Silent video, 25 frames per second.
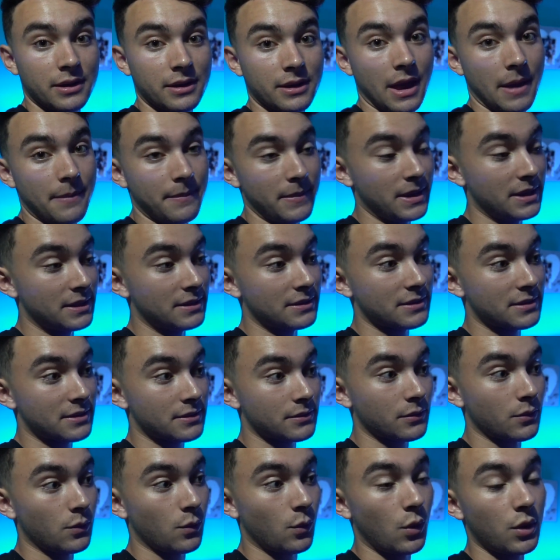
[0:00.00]
that
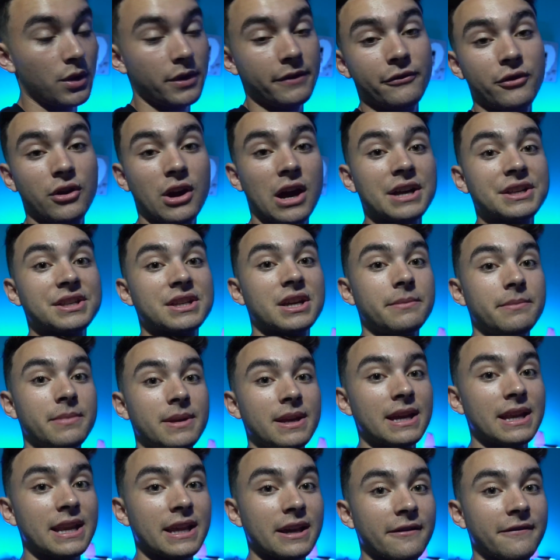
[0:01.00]
means one of you guys could
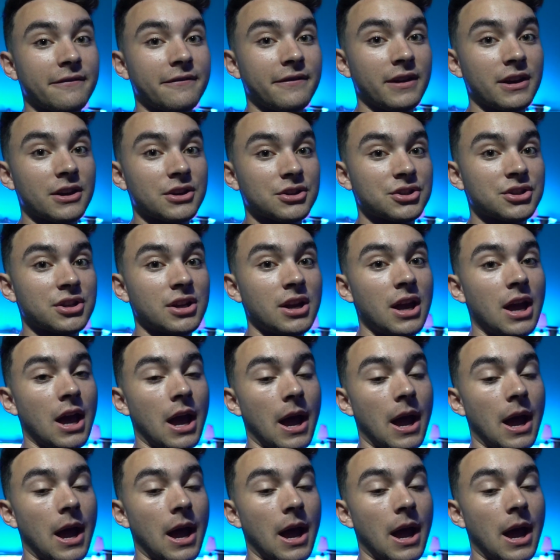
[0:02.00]
be getting a fish.